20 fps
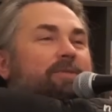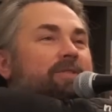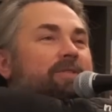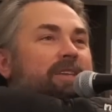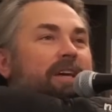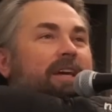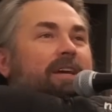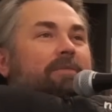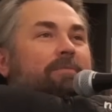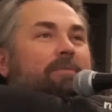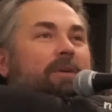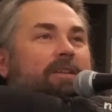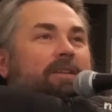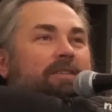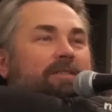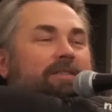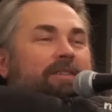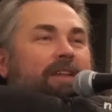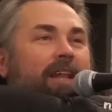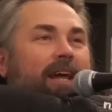the second
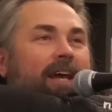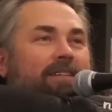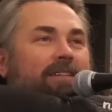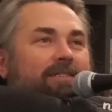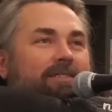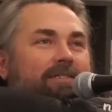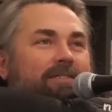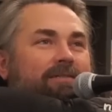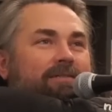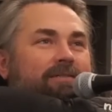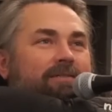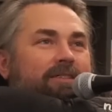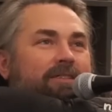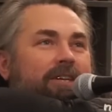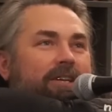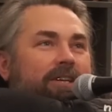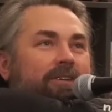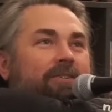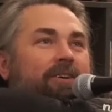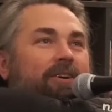month of the last
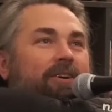year